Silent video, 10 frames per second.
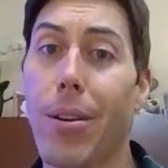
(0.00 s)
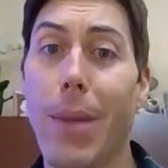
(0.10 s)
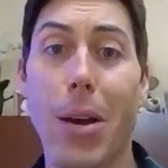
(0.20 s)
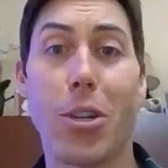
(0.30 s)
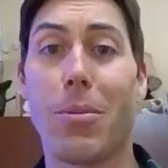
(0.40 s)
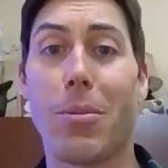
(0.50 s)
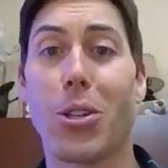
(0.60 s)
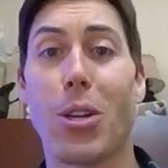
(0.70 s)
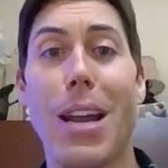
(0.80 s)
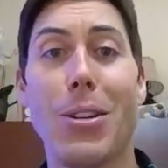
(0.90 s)
I mean, I was just
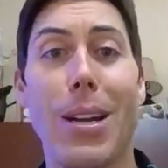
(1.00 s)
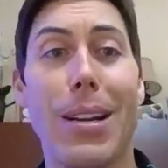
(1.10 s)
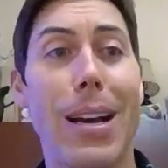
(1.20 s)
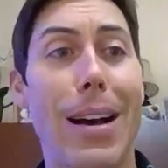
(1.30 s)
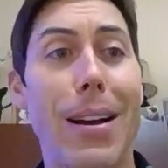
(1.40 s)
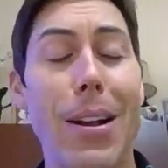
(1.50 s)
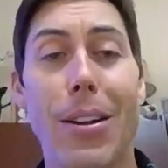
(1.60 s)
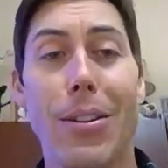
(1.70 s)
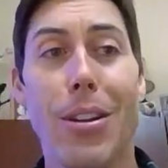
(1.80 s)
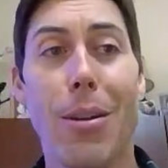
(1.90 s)
exchanging
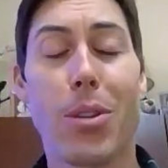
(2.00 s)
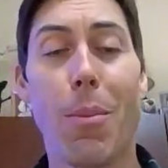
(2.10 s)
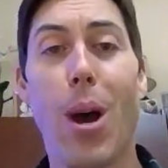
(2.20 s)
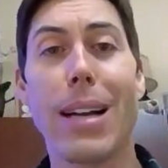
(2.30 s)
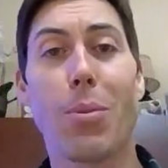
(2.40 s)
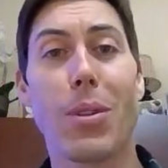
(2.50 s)
some thoughts